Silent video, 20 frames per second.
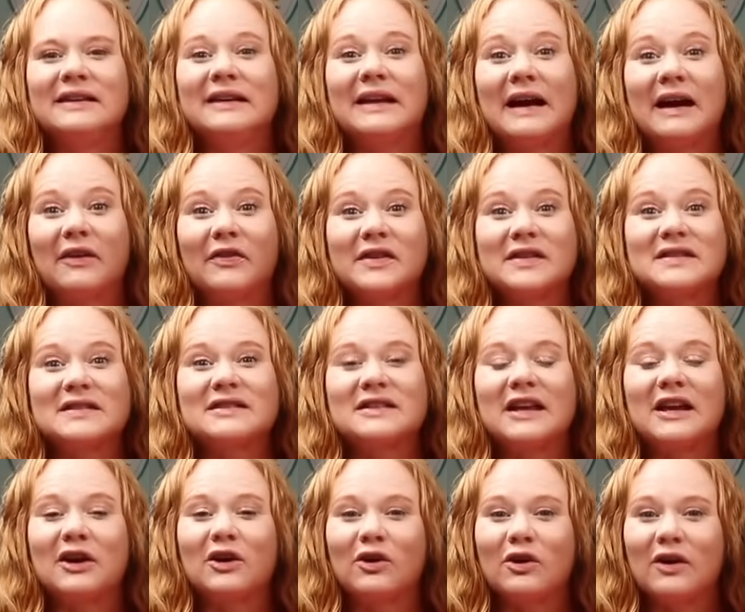Now this is
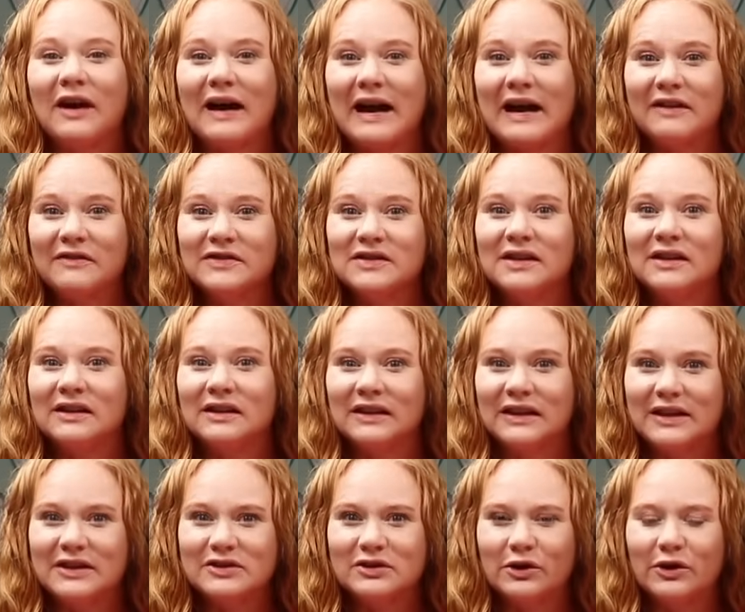a craft
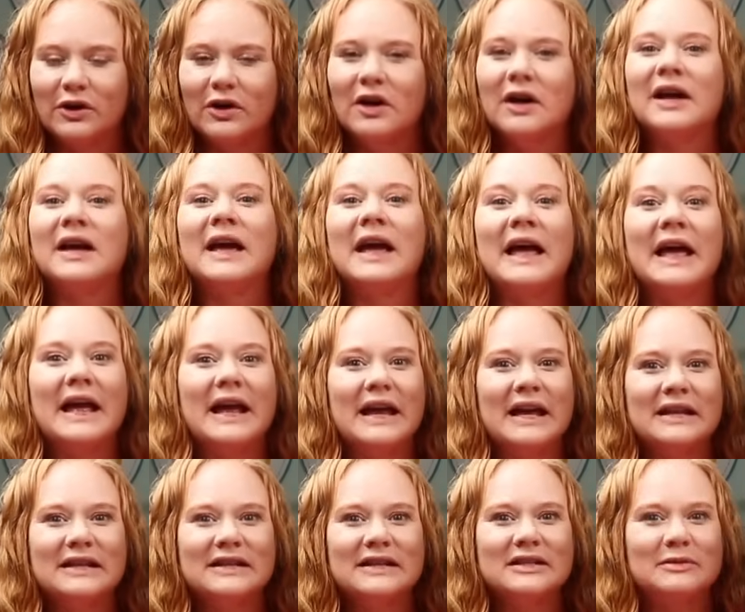laser
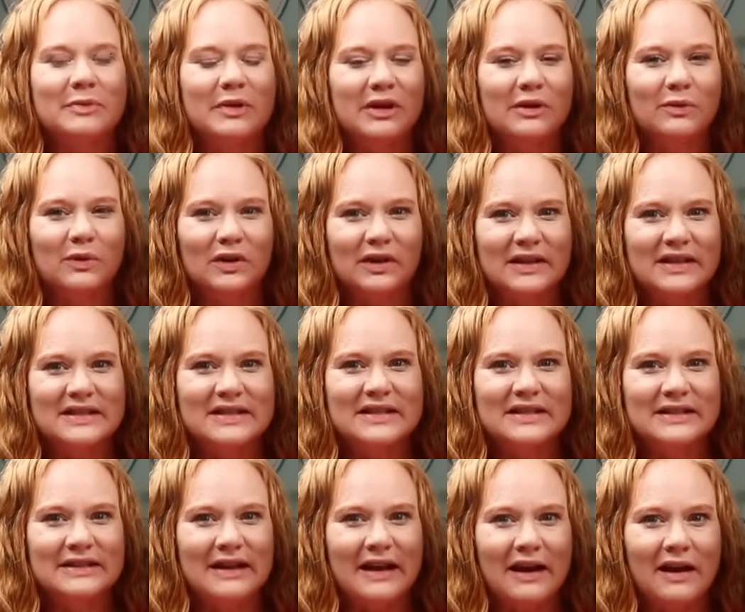and it's being
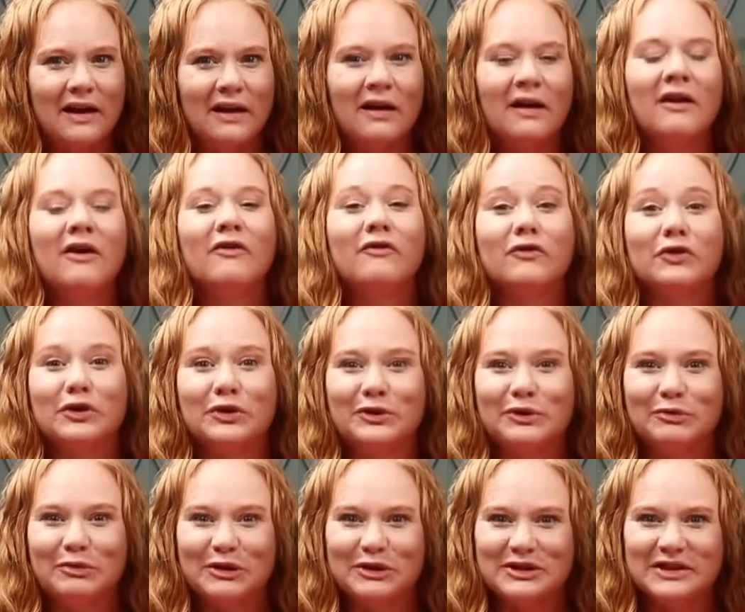released today for
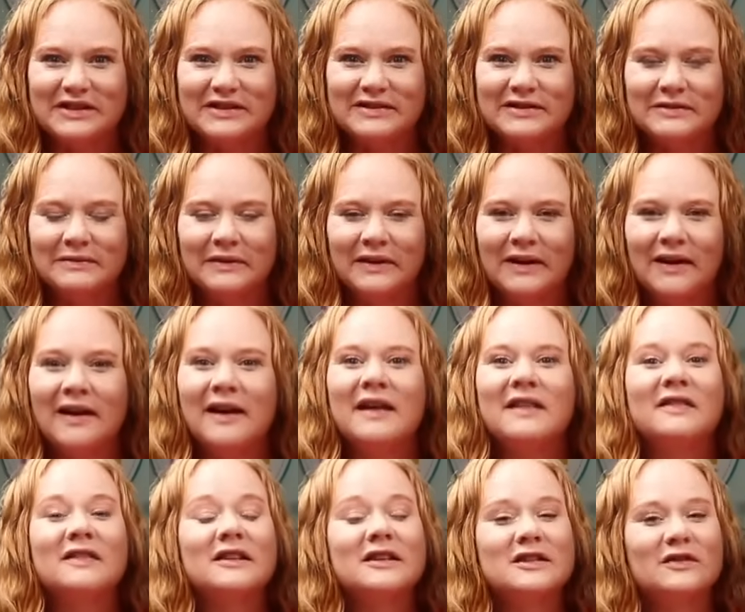you to purchase.
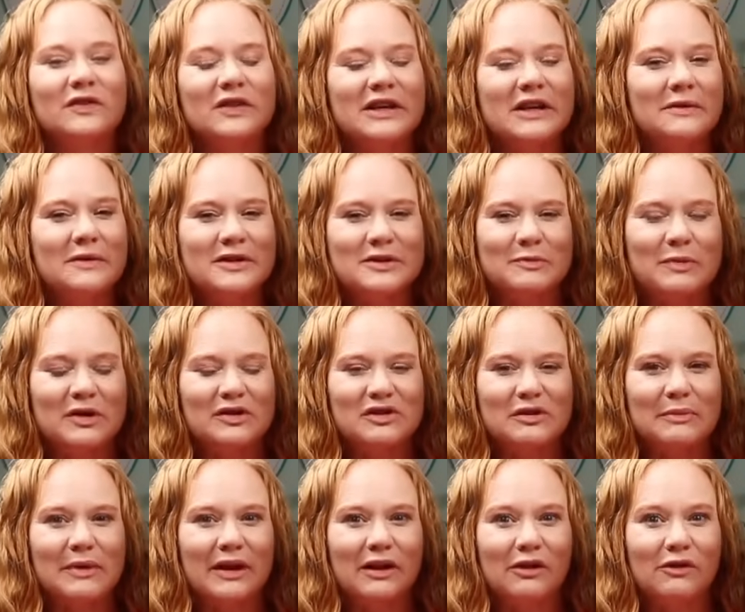This video is
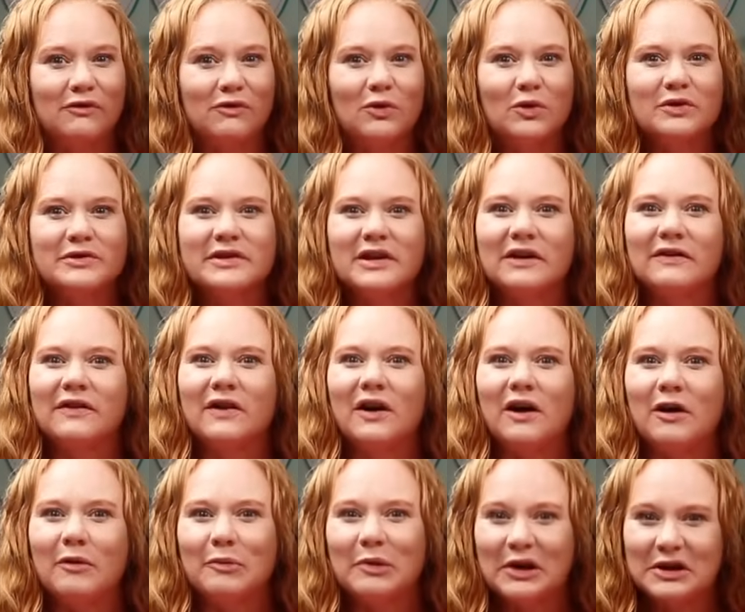sponsored by Glowforge, however
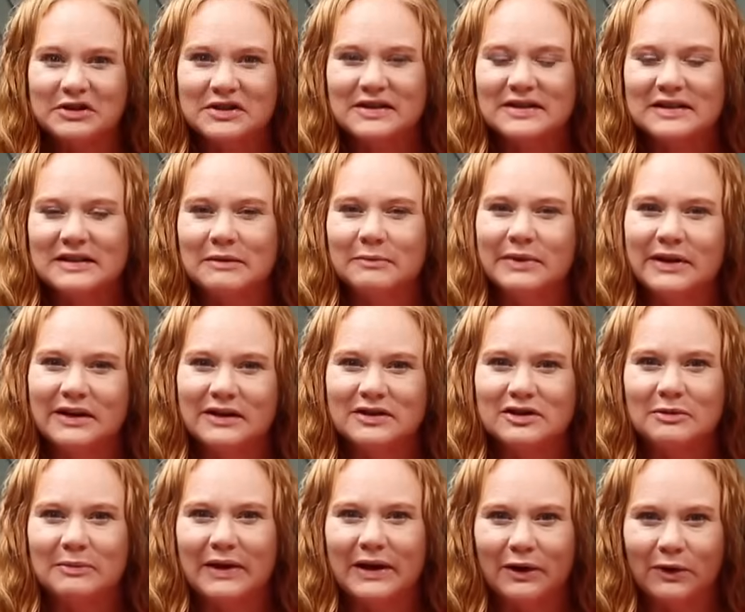all projects and
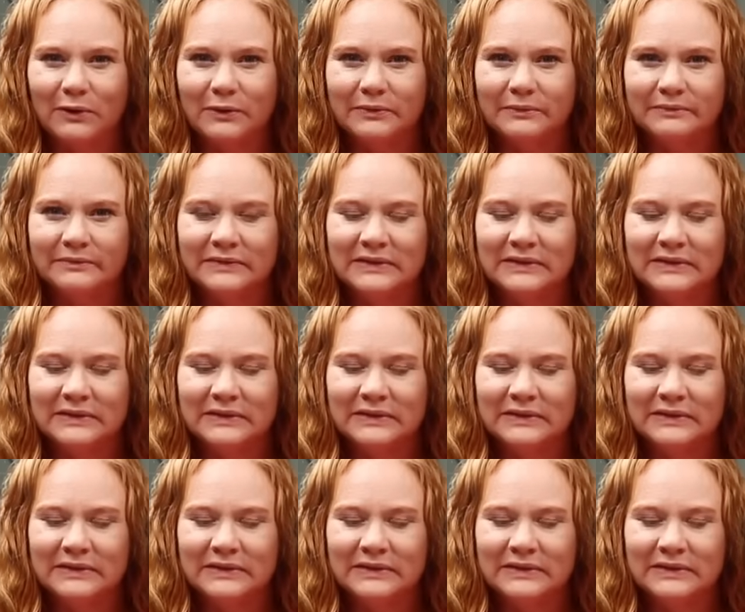opinions are my own.